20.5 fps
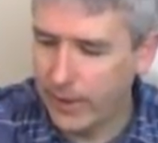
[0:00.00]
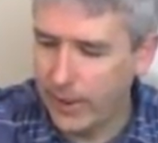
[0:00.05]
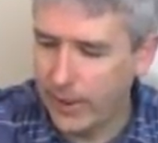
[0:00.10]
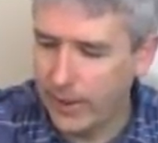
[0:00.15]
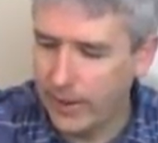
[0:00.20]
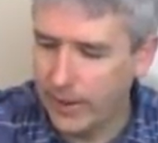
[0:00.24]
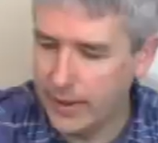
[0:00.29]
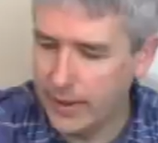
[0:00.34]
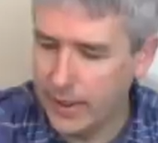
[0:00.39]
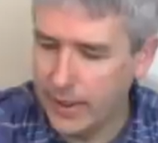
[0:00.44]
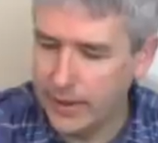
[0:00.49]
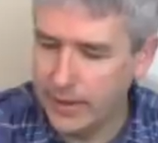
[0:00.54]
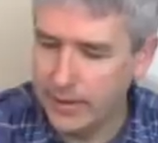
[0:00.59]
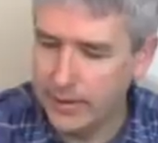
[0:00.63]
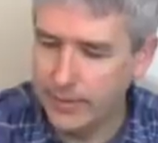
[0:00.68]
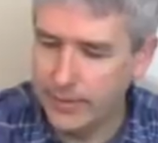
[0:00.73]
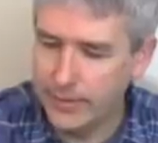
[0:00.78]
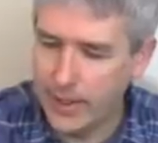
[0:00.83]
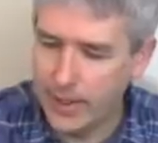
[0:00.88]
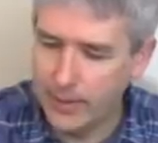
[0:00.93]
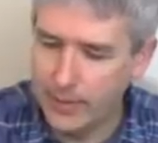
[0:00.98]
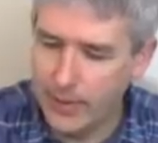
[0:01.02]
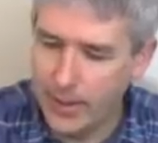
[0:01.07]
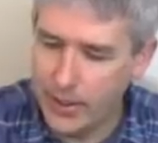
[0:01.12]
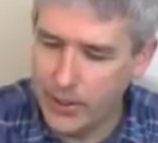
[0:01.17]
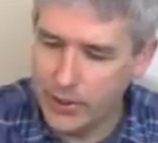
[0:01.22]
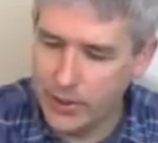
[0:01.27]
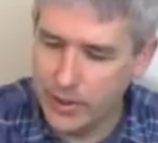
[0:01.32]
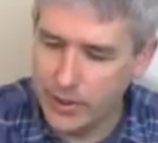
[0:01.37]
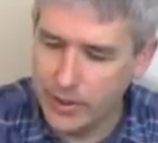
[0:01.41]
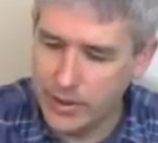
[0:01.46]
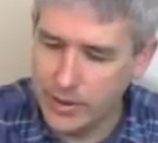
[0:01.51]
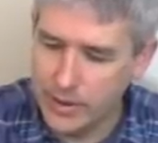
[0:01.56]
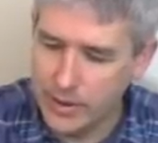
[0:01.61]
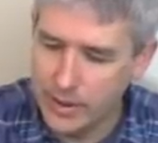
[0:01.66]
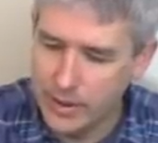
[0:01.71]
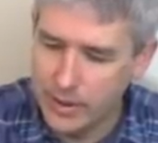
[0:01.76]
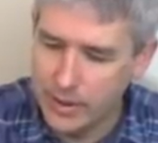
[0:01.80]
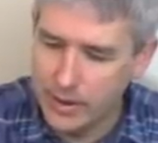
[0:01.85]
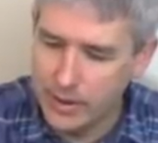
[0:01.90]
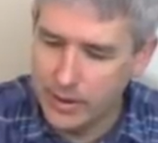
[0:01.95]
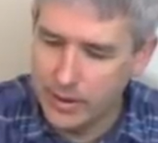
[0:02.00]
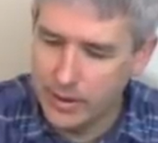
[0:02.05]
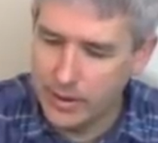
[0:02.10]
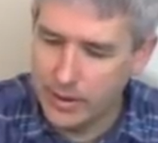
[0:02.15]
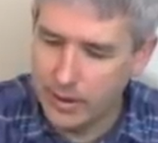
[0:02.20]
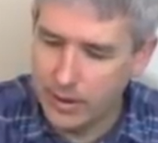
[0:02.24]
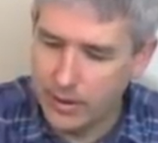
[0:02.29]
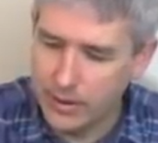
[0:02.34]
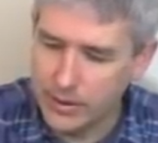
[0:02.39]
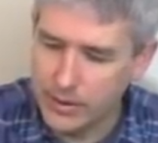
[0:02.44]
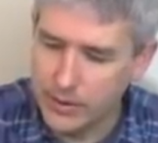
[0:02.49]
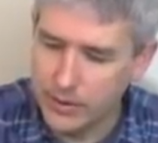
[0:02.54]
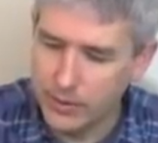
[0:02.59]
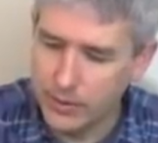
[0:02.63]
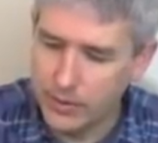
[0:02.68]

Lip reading: again, the vibration is also